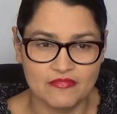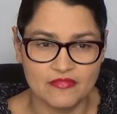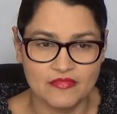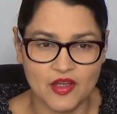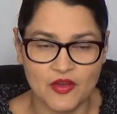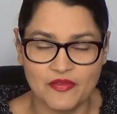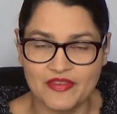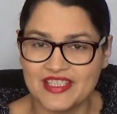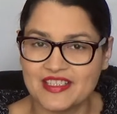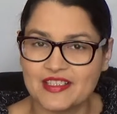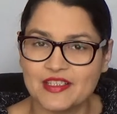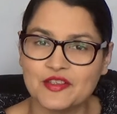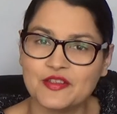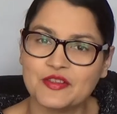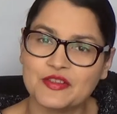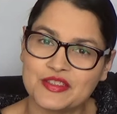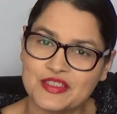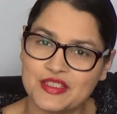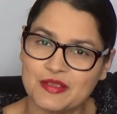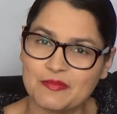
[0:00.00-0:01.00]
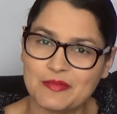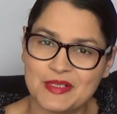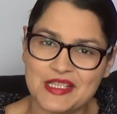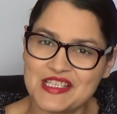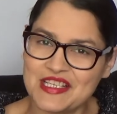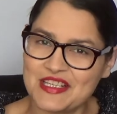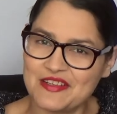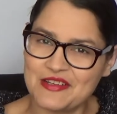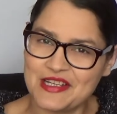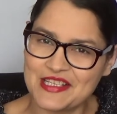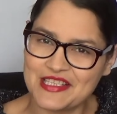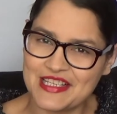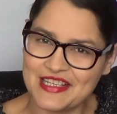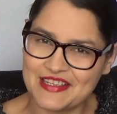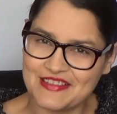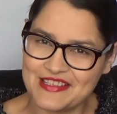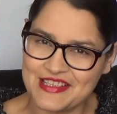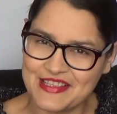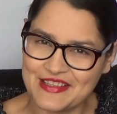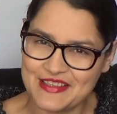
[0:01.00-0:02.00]
Obviously not stuff my cigarettes
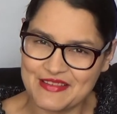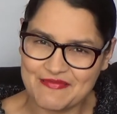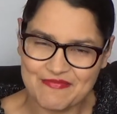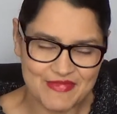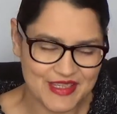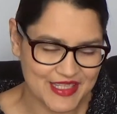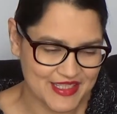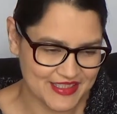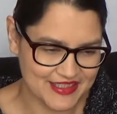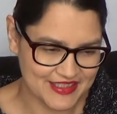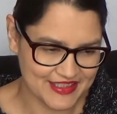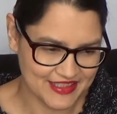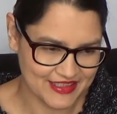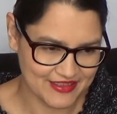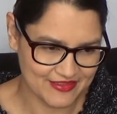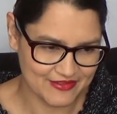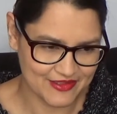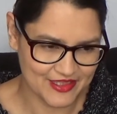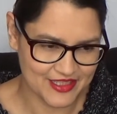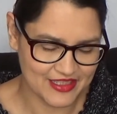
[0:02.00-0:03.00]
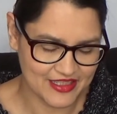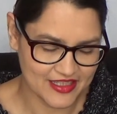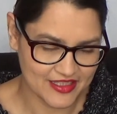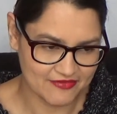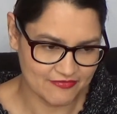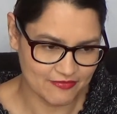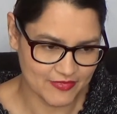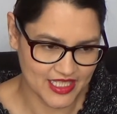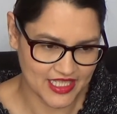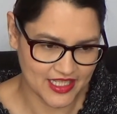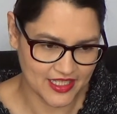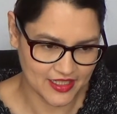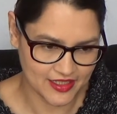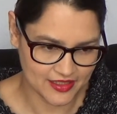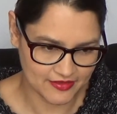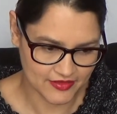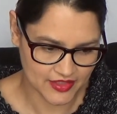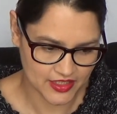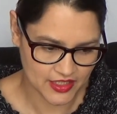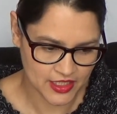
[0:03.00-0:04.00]
out in them because that wouldn't have been
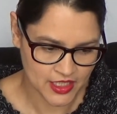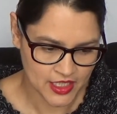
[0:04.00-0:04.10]
clever.